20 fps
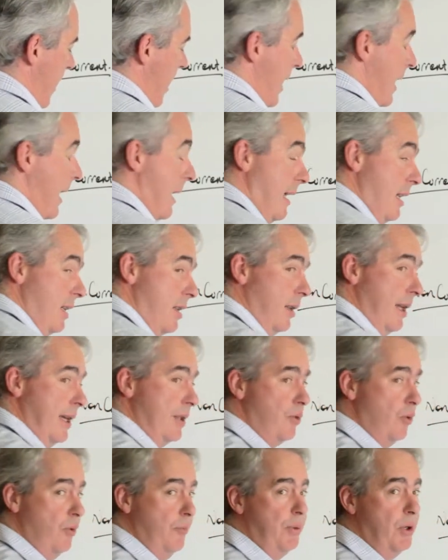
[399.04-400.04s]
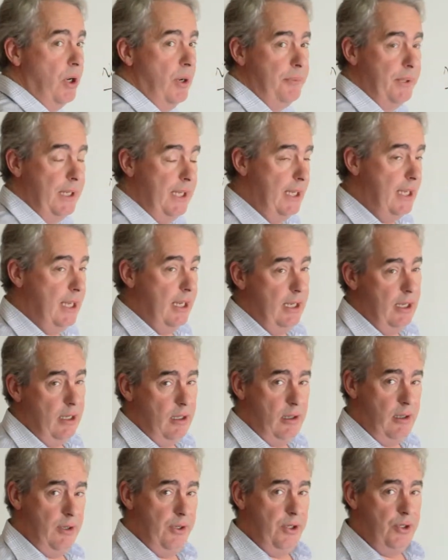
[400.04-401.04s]
And intellectual property can
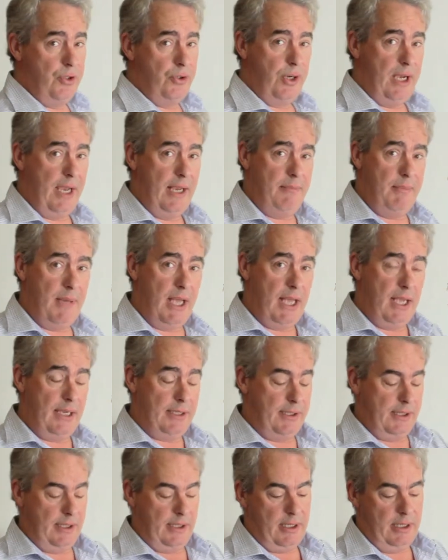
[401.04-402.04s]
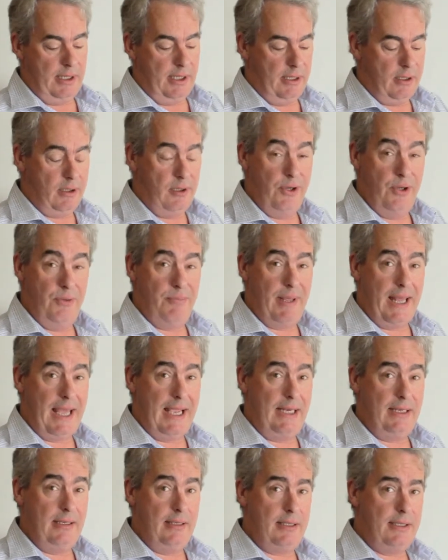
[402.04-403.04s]
include trademarks, it can include
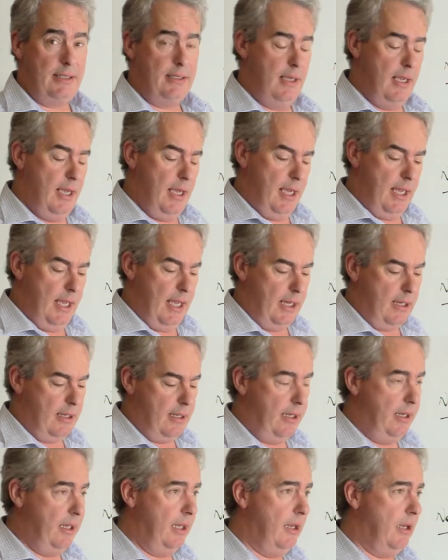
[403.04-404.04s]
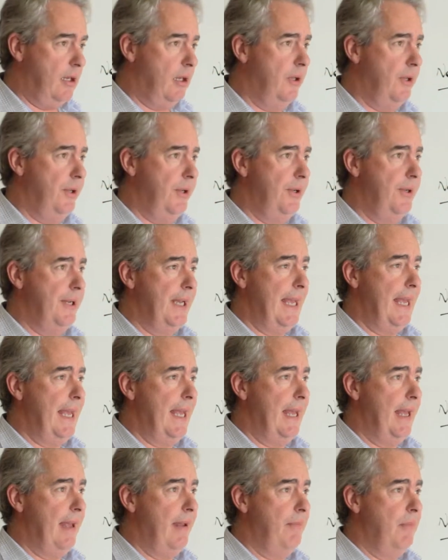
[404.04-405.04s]
patents, it can include
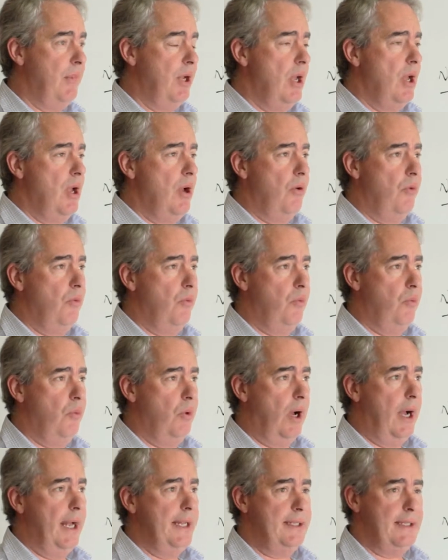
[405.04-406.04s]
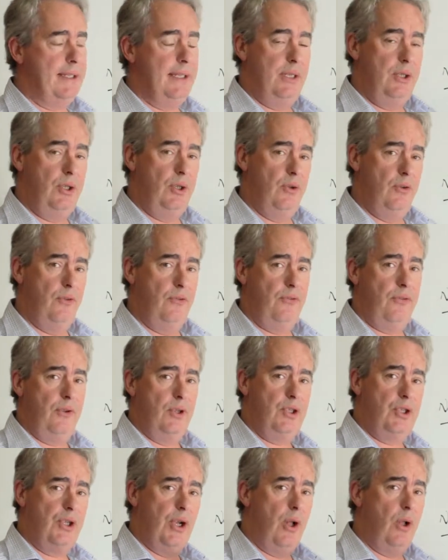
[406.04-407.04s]
rights that you've
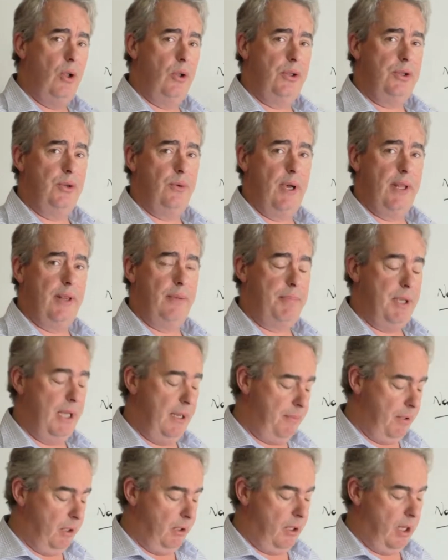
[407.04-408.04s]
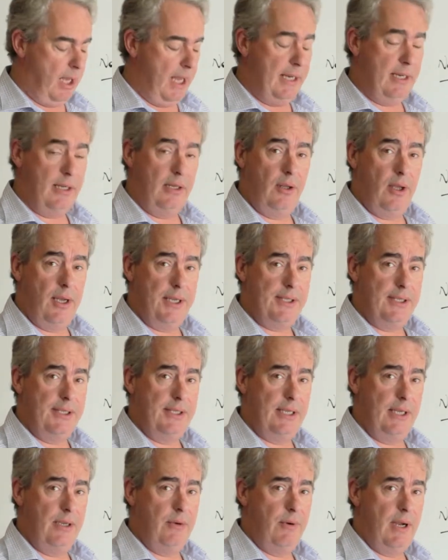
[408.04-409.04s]
sold to other people under
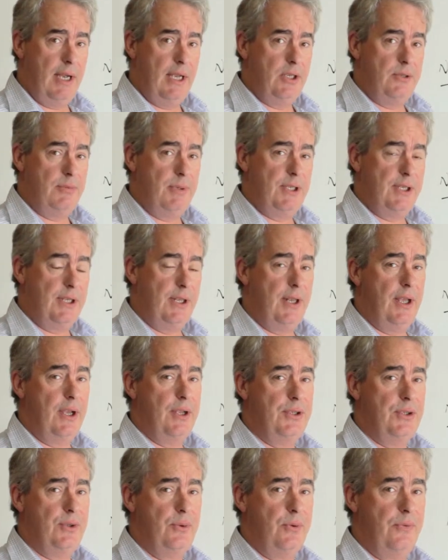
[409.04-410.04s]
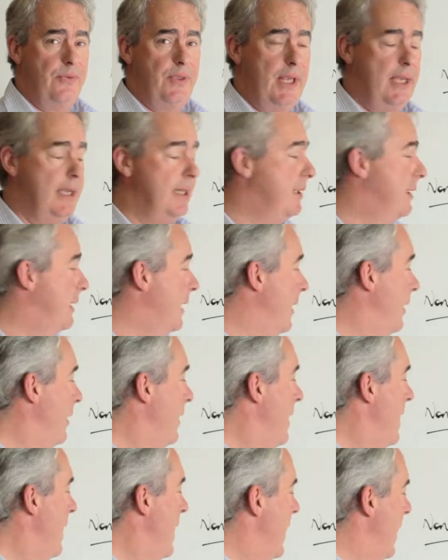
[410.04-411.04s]
licensing arrangements and those sort of things. So
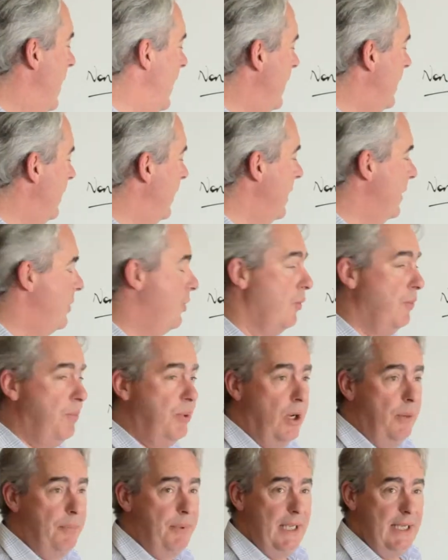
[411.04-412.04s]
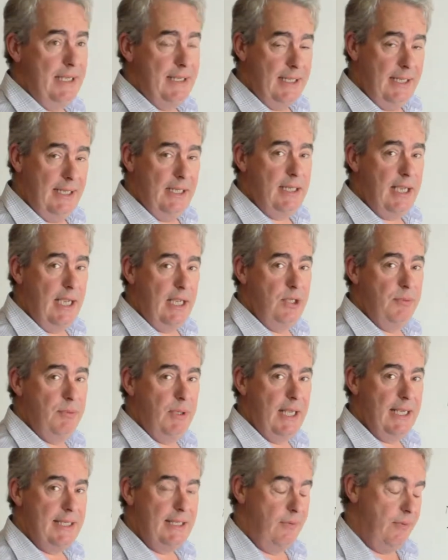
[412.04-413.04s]
intellectual property is an intangible
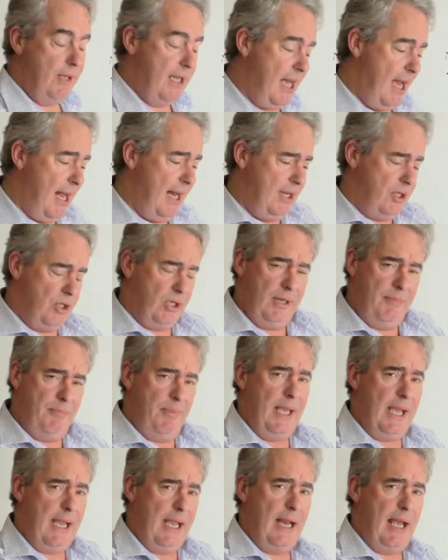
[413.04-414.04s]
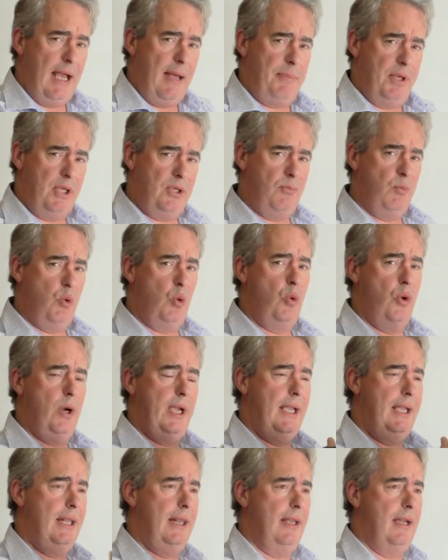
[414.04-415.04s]
asset. We can't actually pick it up. It's more
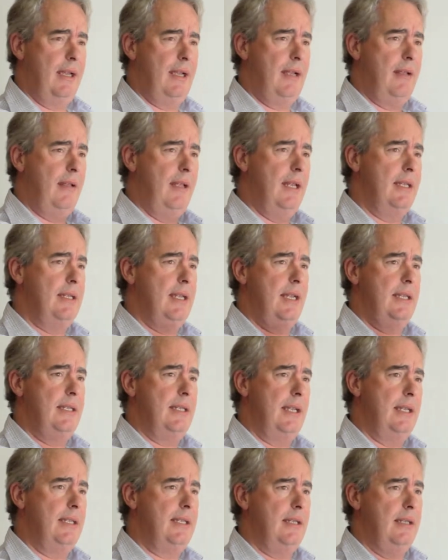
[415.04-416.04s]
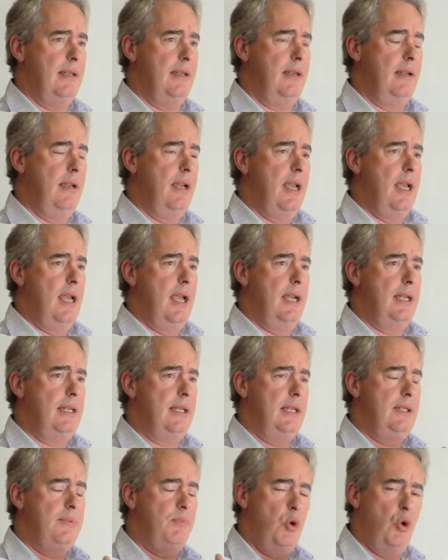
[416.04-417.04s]
in the
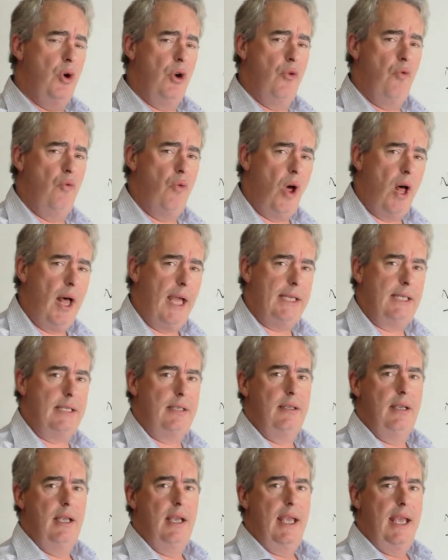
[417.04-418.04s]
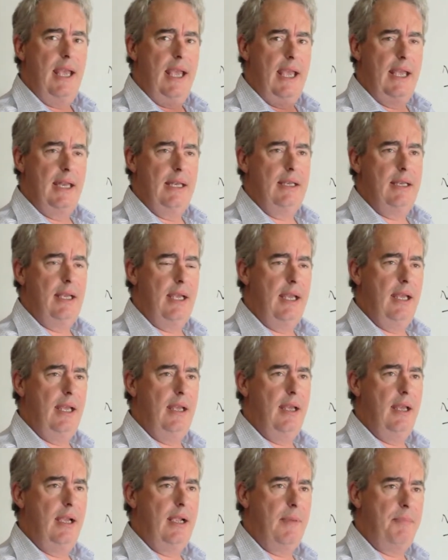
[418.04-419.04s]
it's more a right and
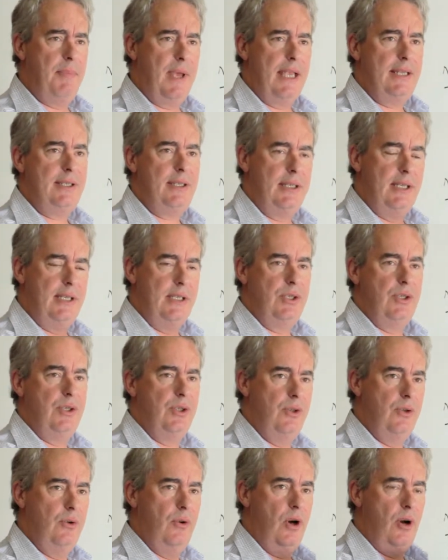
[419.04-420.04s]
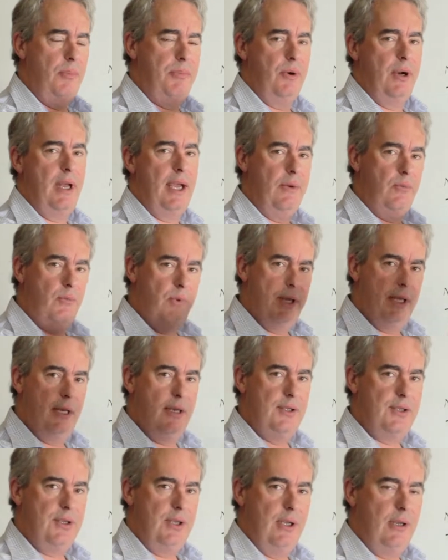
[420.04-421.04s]
a capacity to operate within a
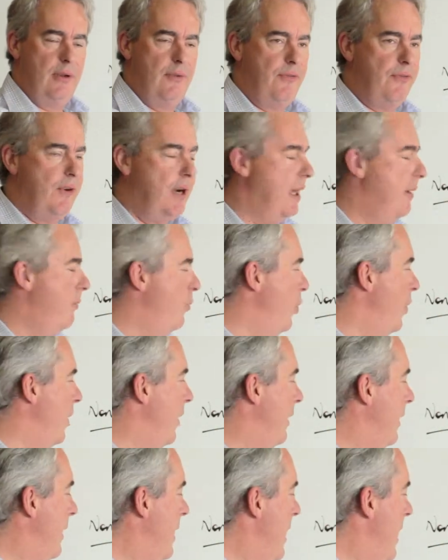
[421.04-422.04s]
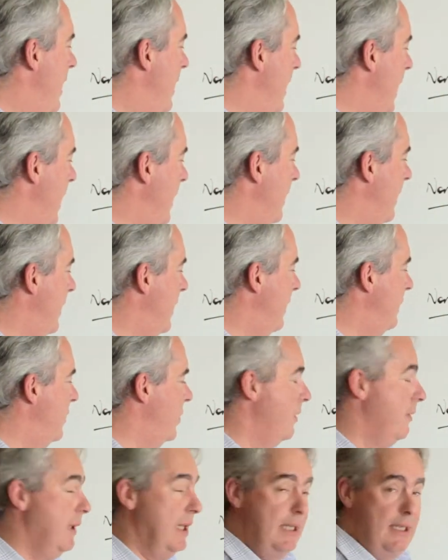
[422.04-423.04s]
certain framework that gives
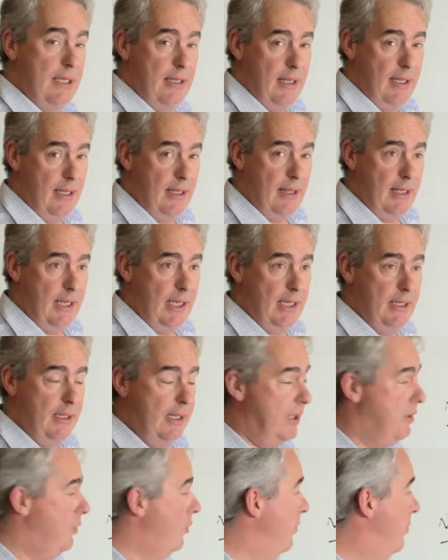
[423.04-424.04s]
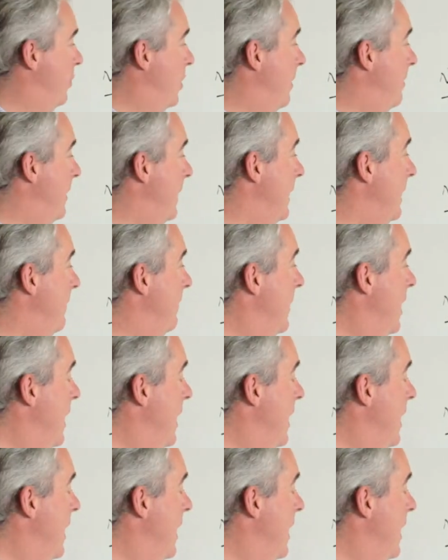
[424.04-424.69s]
you the intellectual property.